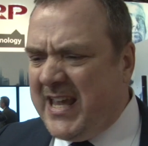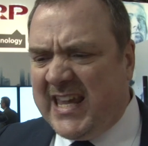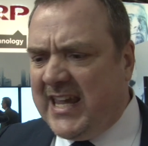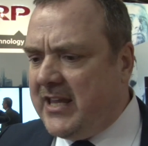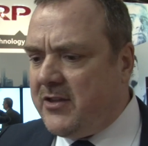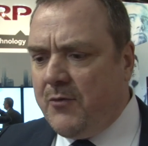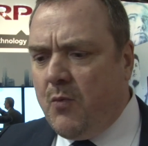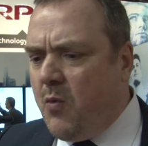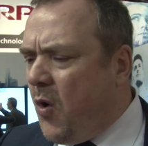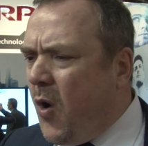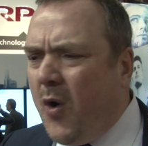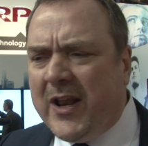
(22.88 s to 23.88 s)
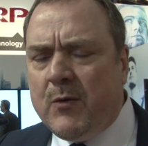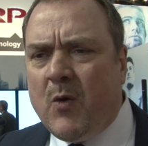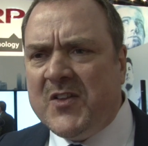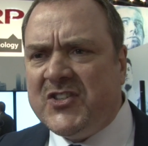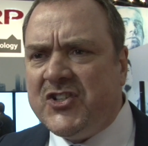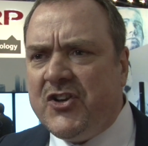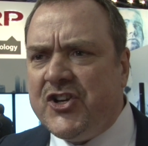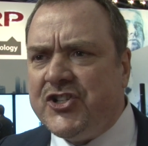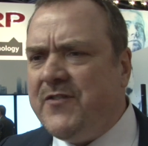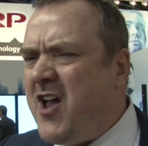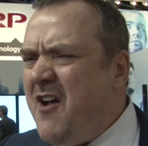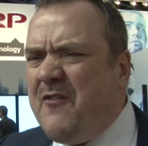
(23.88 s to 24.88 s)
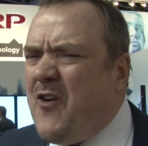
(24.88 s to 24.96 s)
making it an all-in-one solution